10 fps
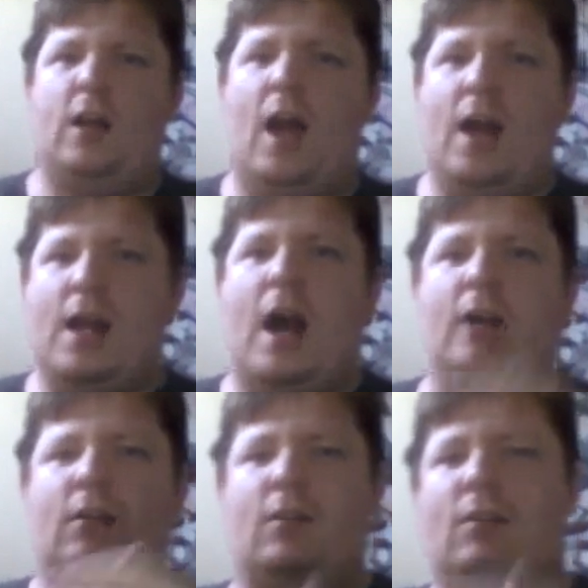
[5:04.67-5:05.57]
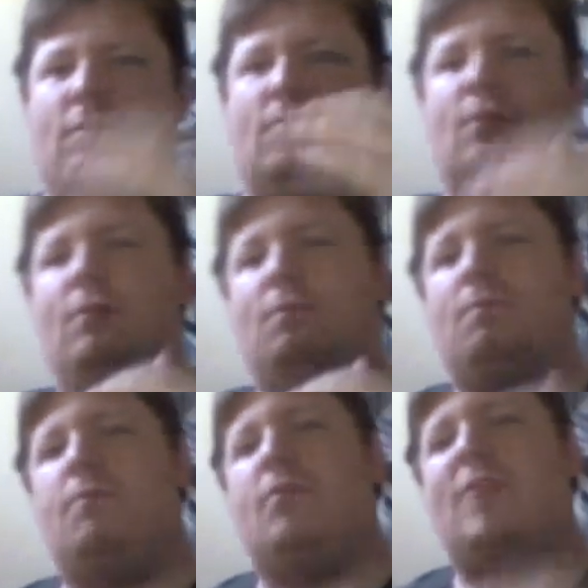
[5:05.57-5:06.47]
and not
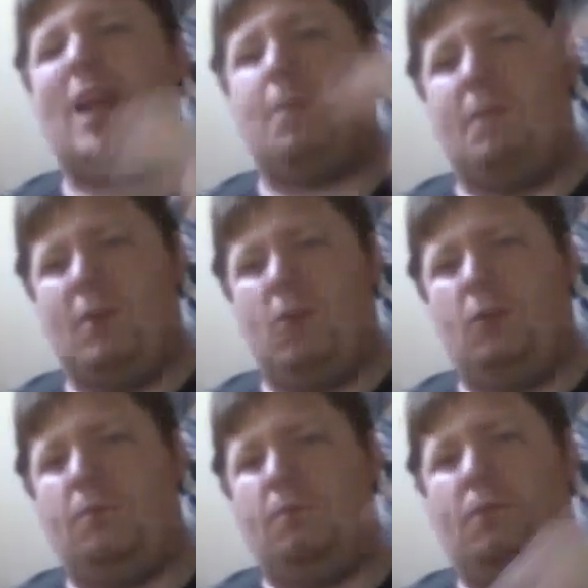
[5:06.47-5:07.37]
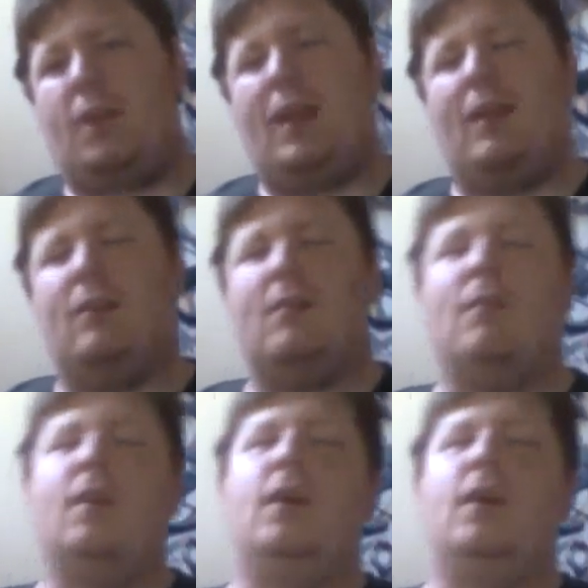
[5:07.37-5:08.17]
skip a few things.